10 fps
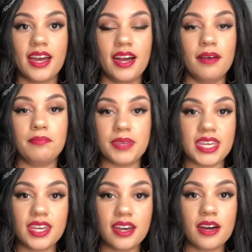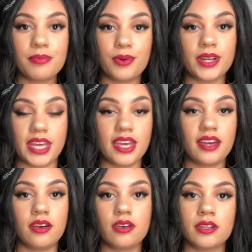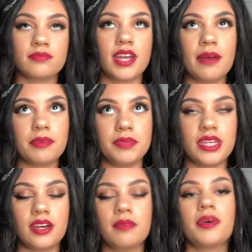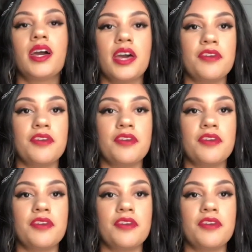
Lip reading: a B cup or an A cup, or I'm a B cup.